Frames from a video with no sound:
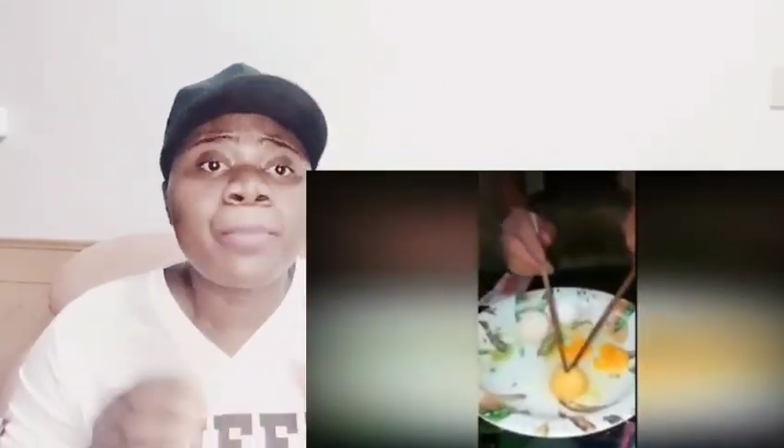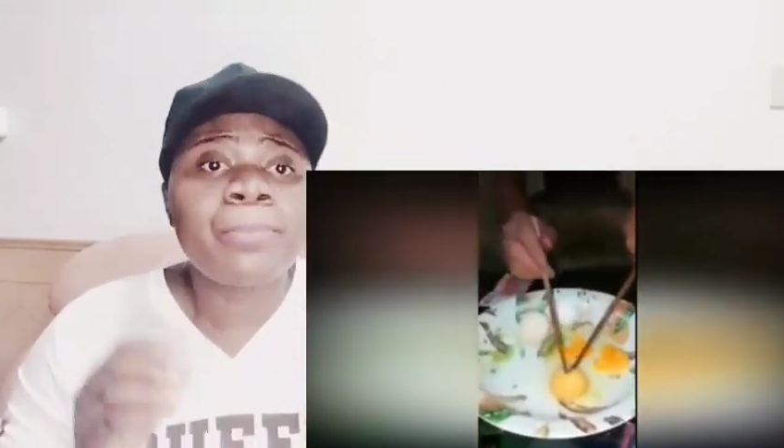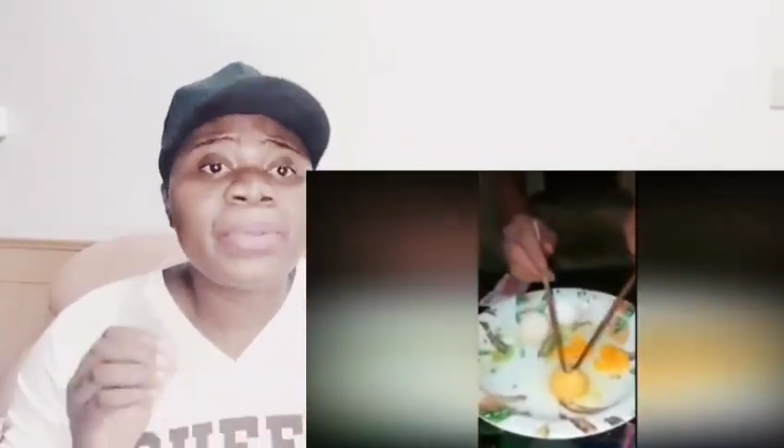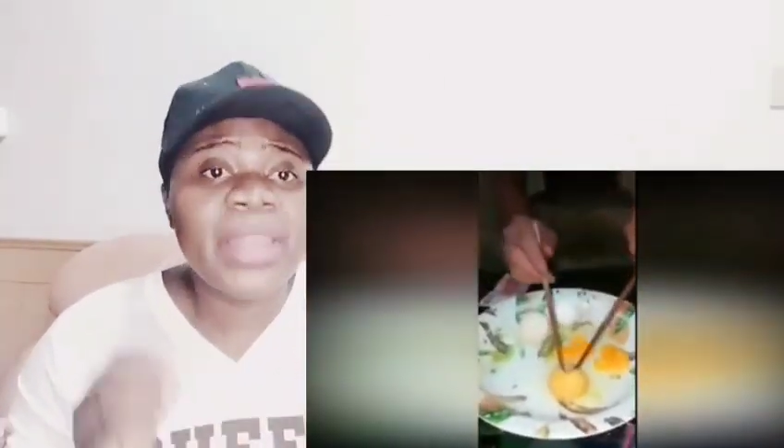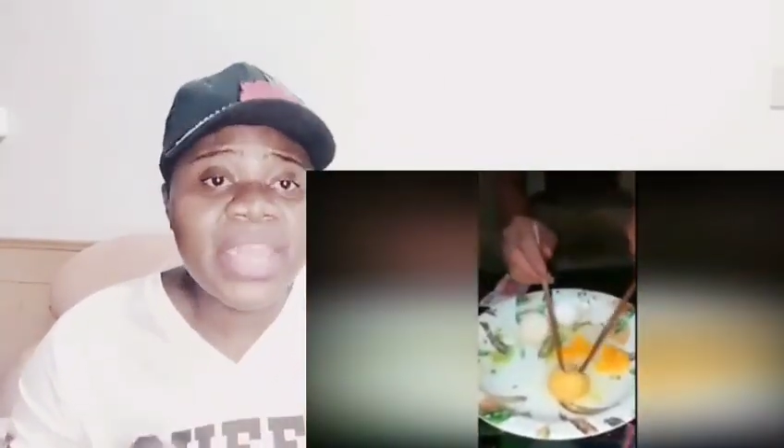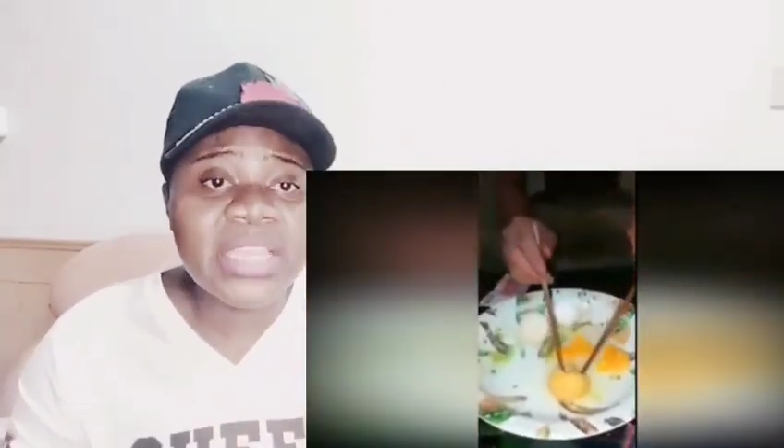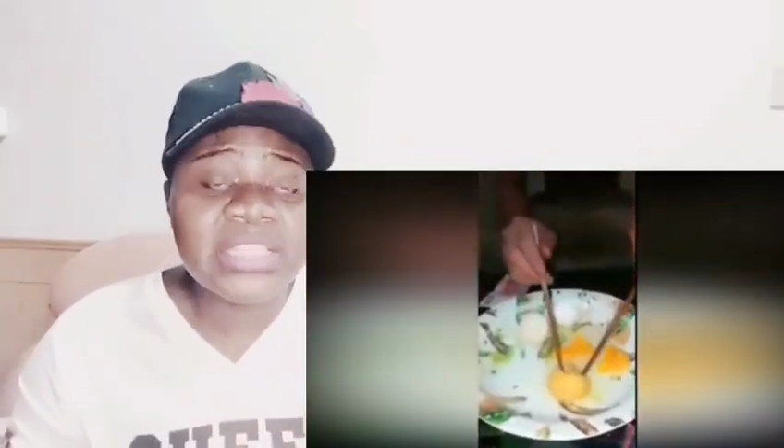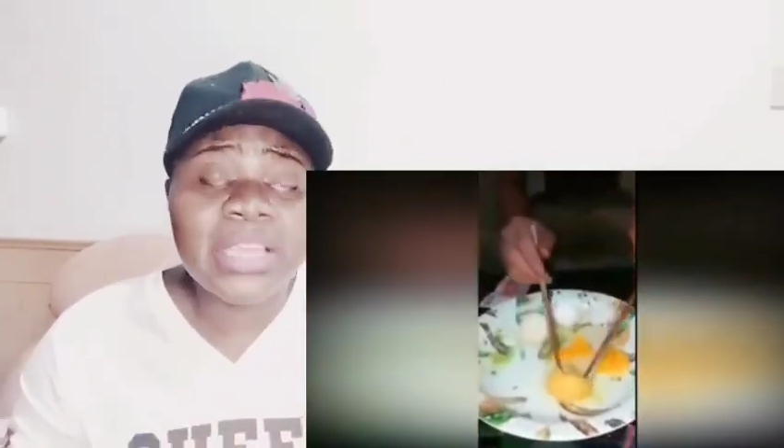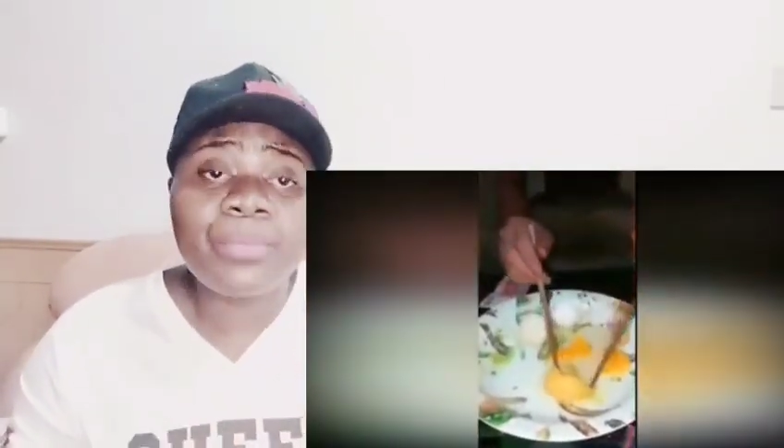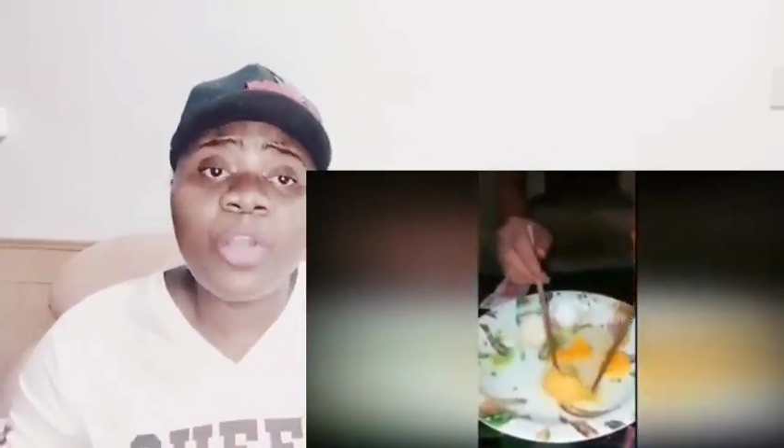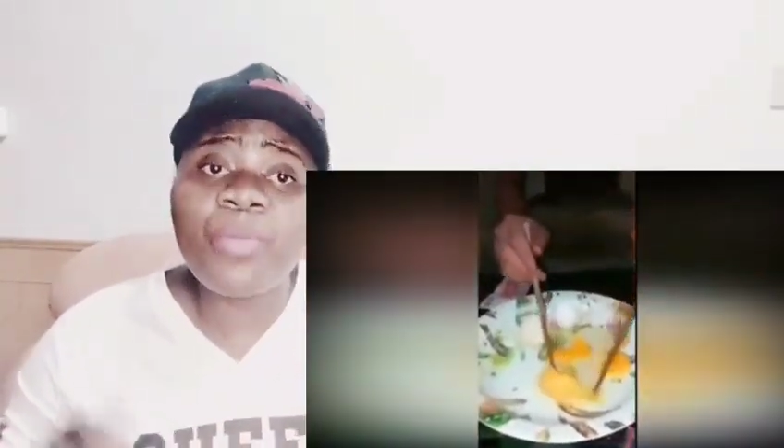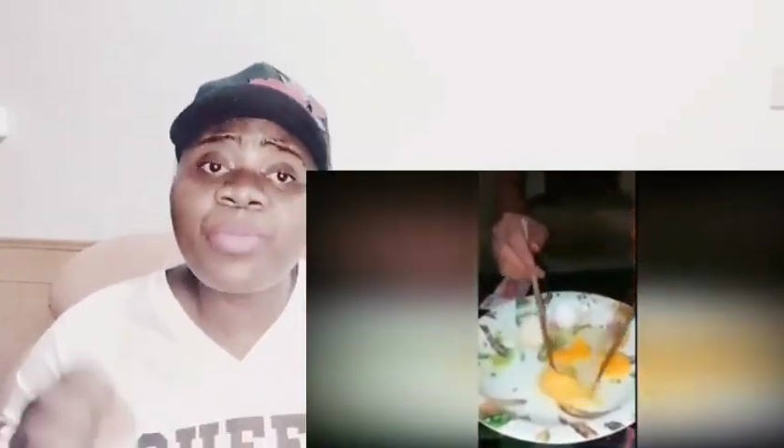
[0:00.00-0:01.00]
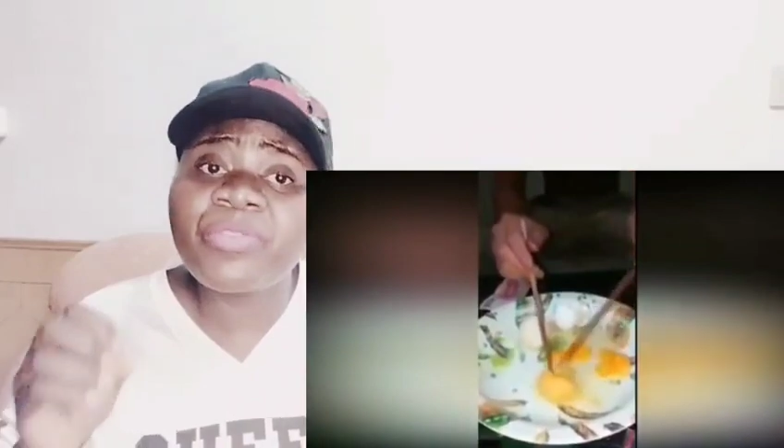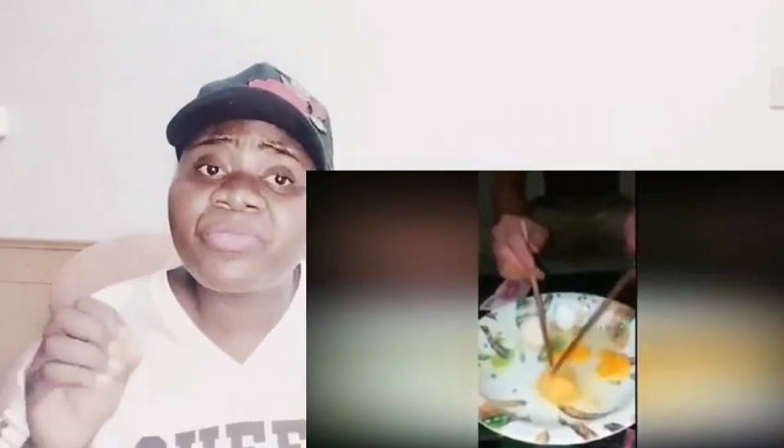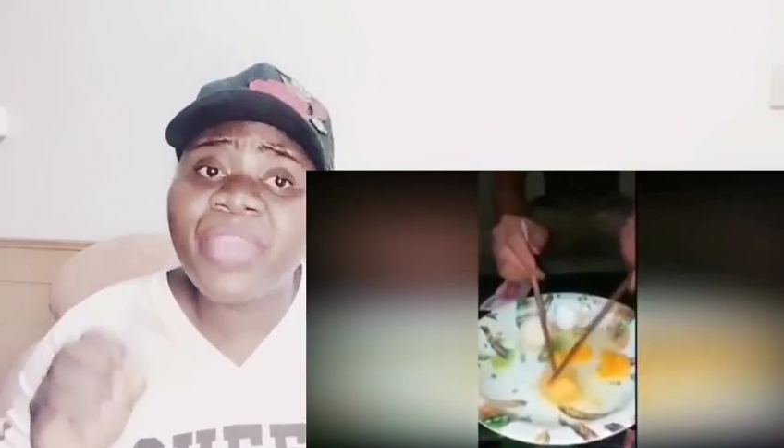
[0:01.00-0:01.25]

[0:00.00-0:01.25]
please, more be